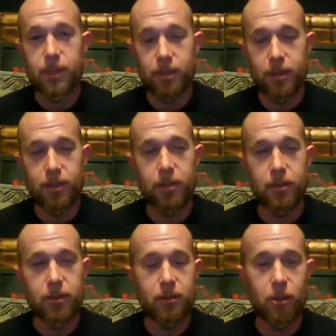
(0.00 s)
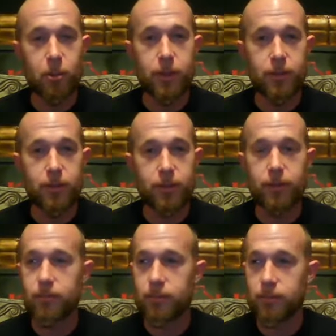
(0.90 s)
He literally told me
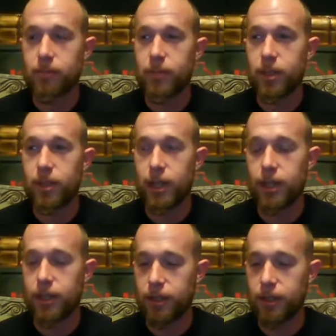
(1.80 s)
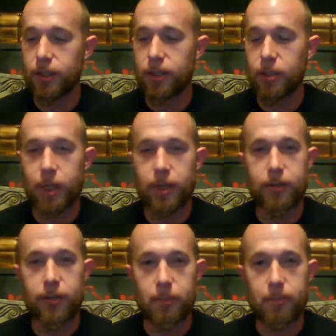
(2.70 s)
to get naked and get in the
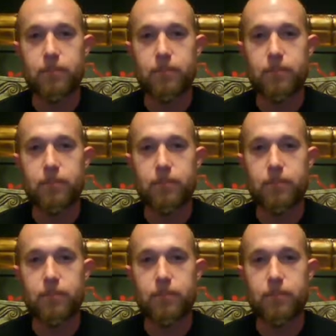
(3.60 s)
bathtub.